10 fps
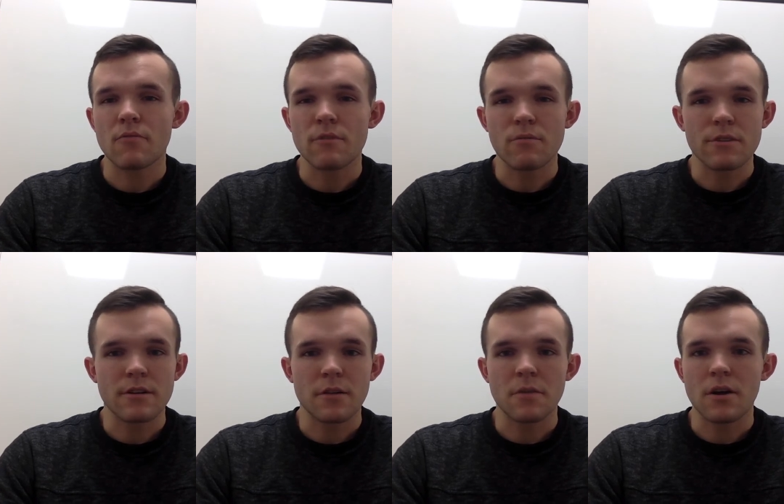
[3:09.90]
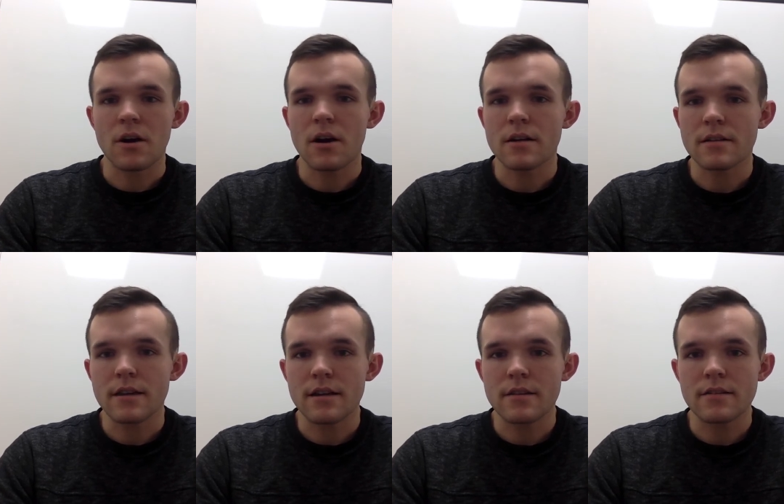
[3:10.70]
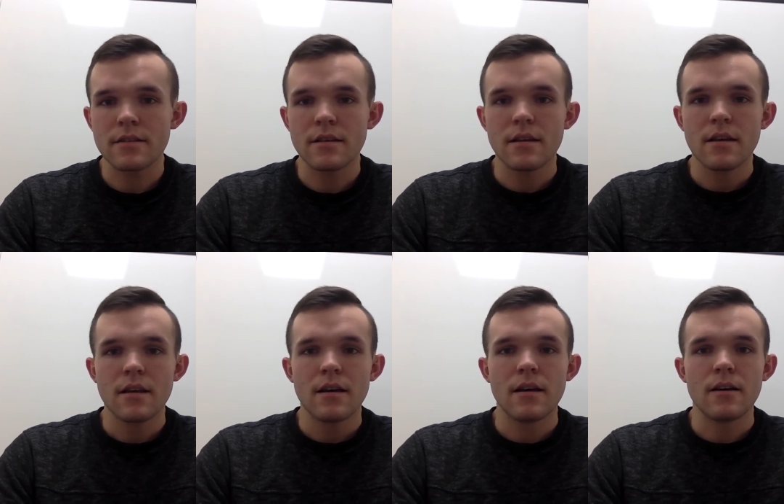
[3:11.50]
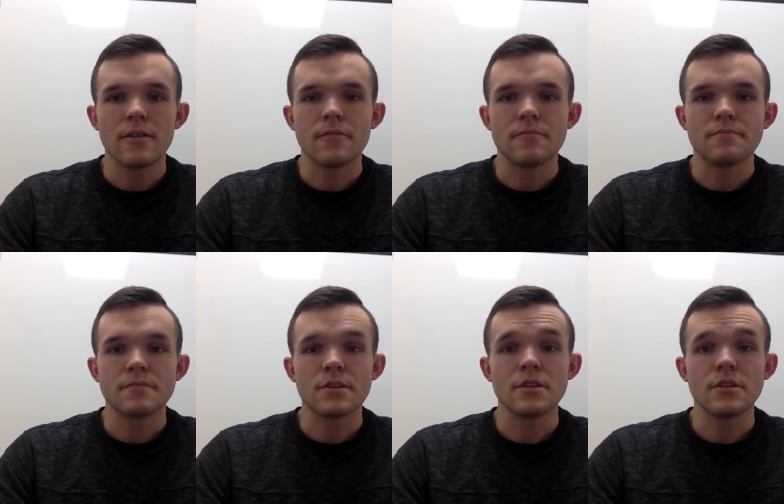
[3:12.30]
We talk about context, could